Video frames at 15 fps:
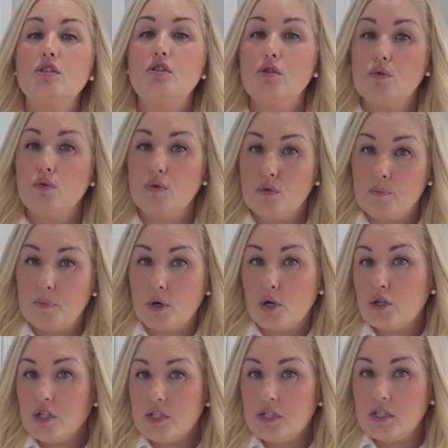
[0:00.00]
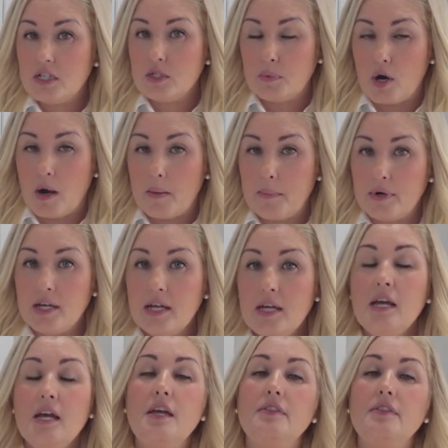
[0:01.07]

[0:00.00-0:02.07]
to purchase this property,